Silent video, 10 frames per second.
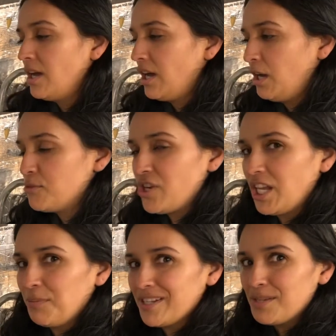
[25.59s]
um, try to
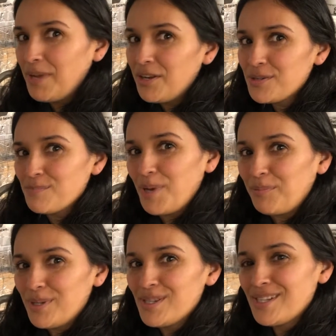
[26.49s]
keep the tomatoes and
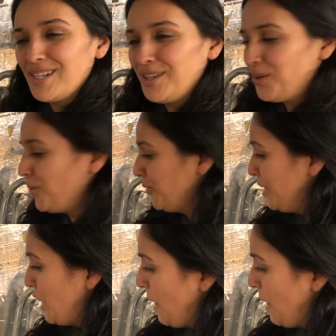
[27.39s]
peppers in their own